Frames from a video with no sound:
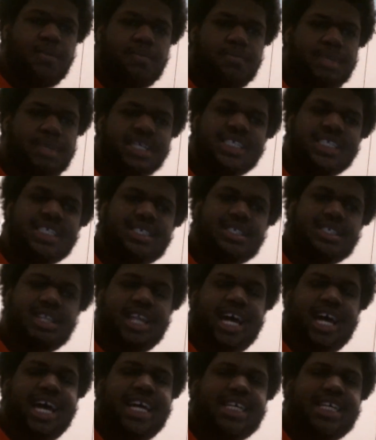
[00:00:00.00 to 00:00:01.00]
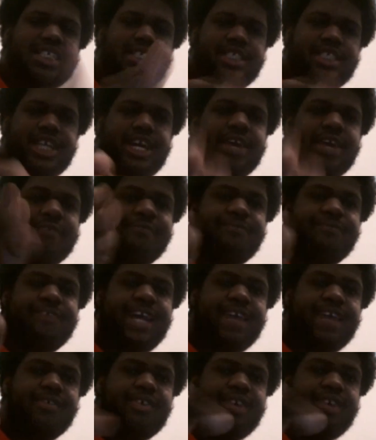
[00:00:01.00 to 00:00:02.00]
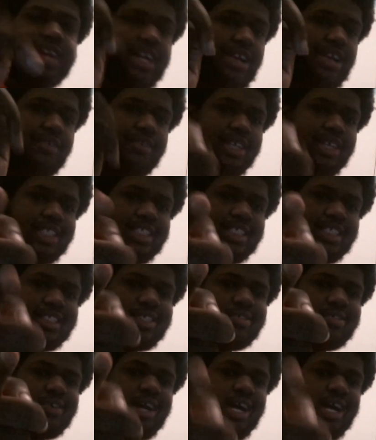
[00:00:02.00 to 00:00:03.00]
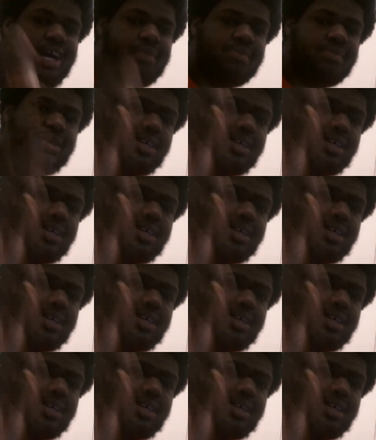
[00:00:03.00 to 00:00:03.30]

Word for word: please like, share, favor, and don't forget to subscribe.